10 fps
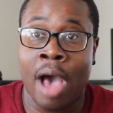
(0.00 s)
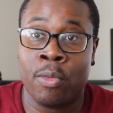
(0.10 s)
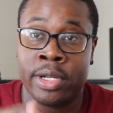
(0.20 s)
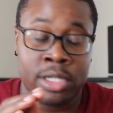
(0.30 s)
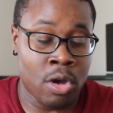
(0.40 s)
I
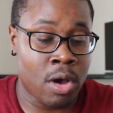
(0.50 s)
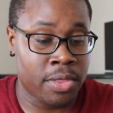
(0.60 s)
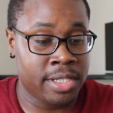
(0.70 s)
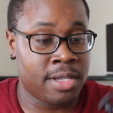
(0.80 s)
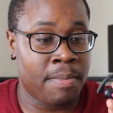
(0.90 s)
wouldn't call
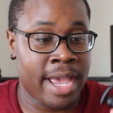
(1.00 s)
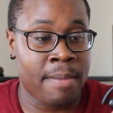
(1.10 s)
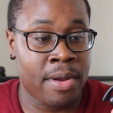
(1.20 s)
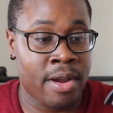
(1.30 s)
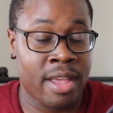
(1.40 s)
these a
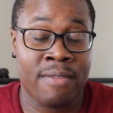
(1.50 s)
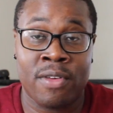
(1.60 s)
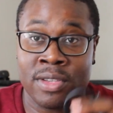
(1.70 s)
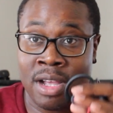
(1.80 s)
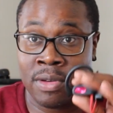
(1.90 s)
bad pair of
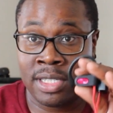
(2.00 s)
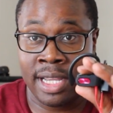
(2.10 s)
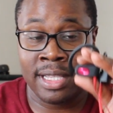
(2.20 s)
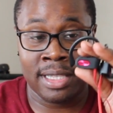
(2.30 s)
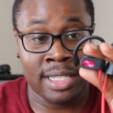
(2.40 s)
headphones. I would
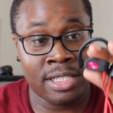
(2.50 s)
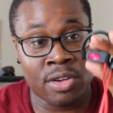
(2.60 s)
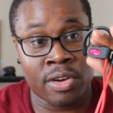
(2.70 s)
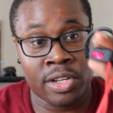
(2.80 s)
say that these are